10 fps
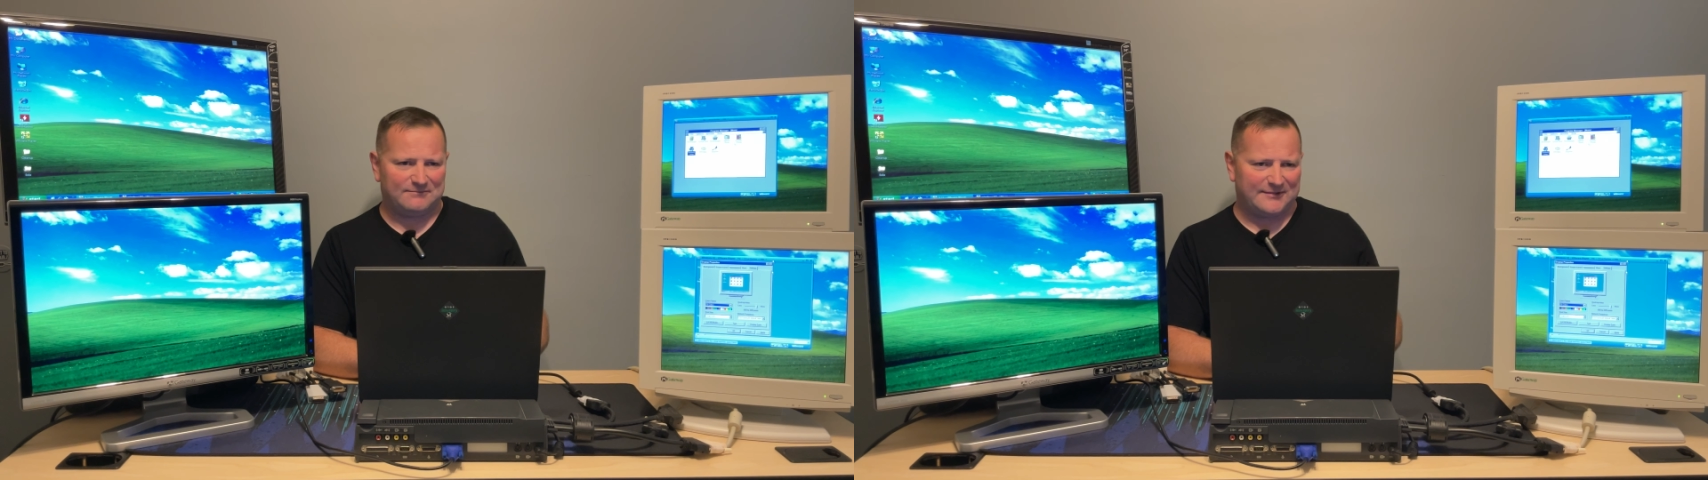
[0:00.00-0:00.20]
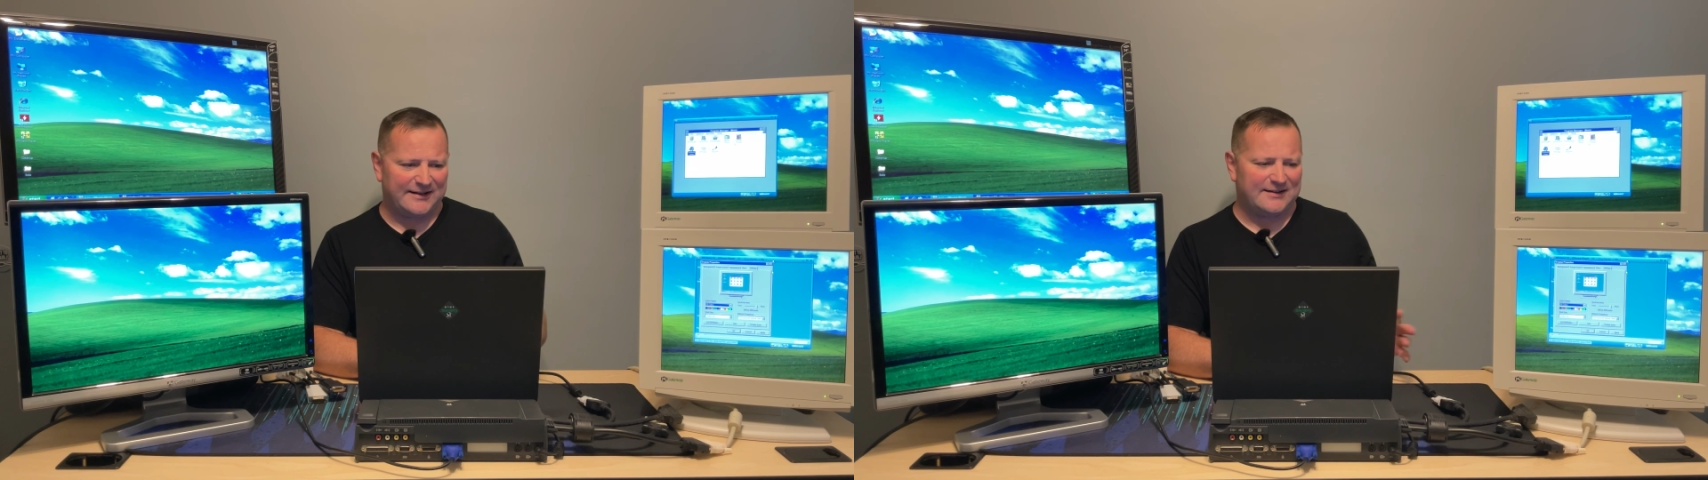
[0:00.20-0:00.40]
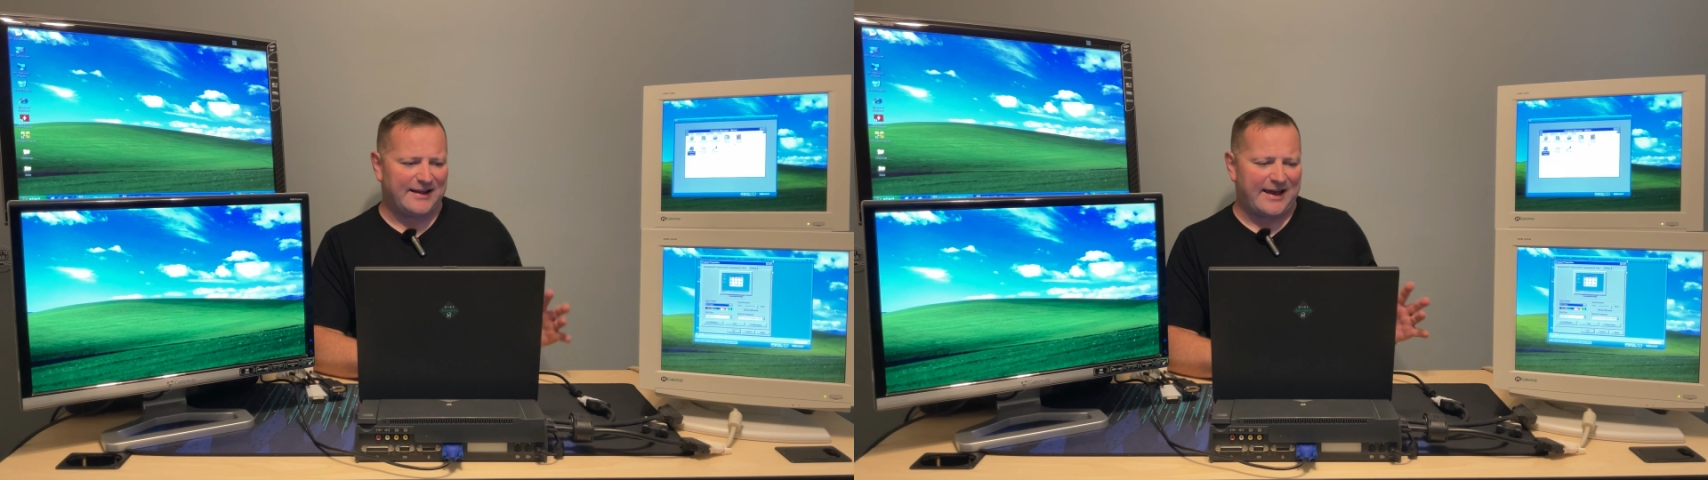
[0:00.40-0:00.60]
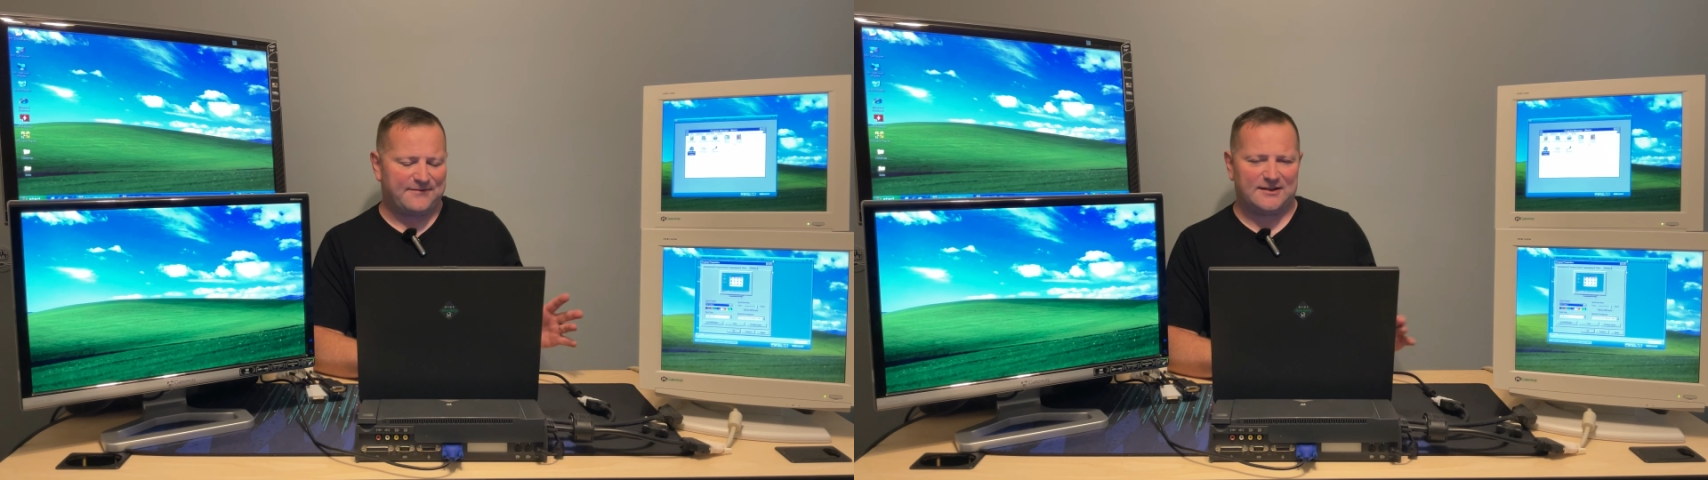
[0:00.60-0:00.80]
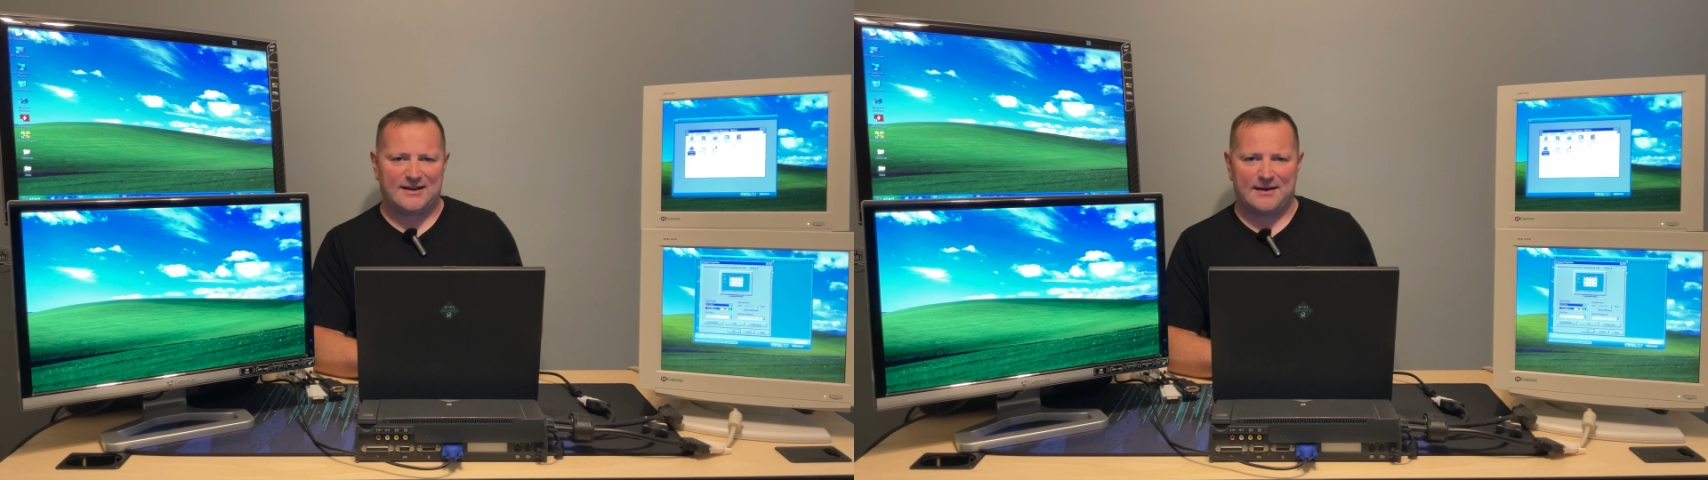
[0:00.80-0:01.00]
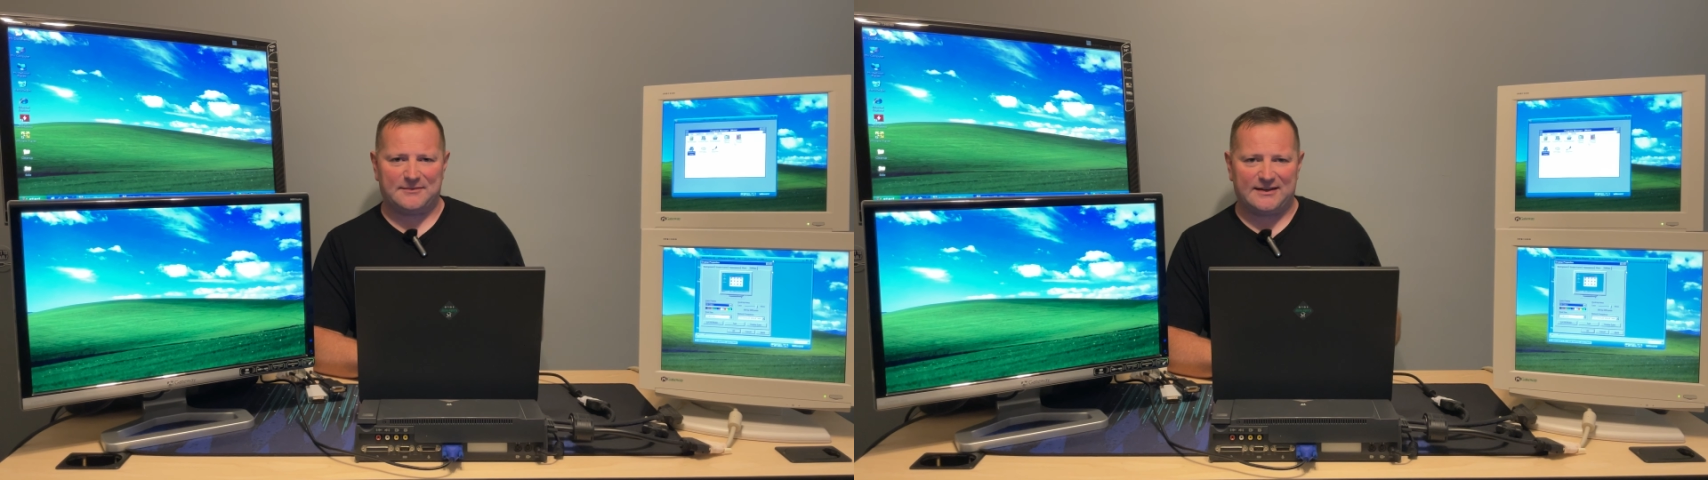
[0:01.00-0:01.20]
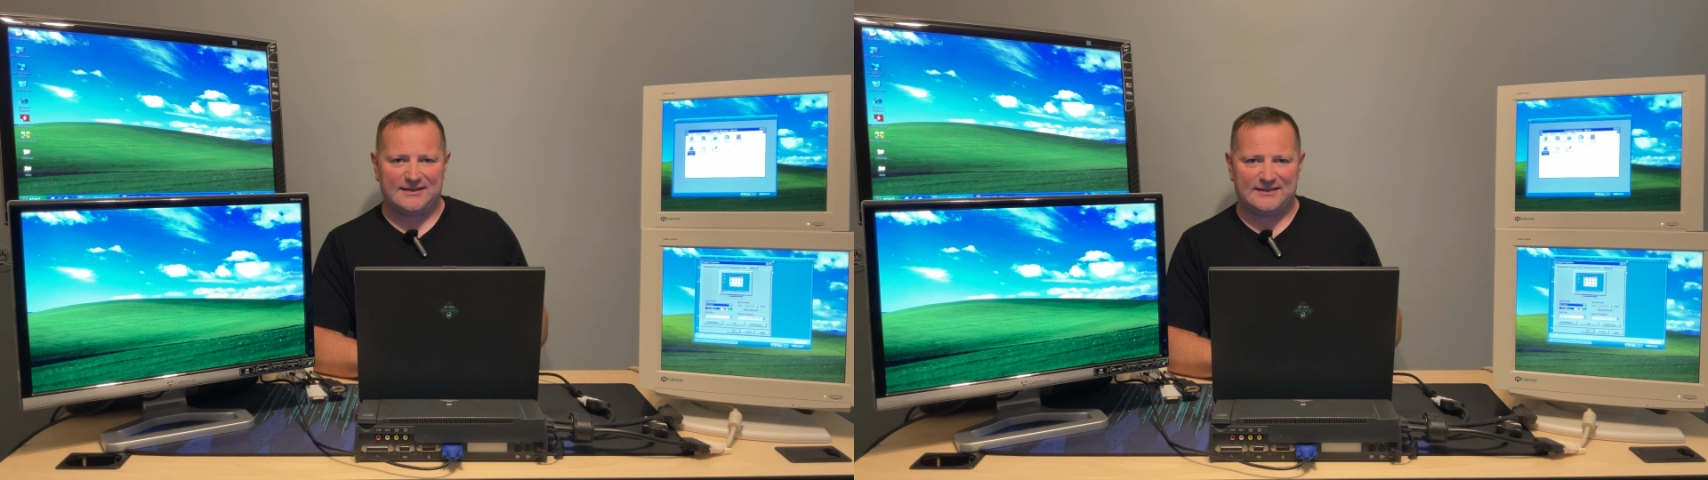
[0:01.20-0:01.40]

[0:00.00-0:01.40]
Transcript: didn't have the time to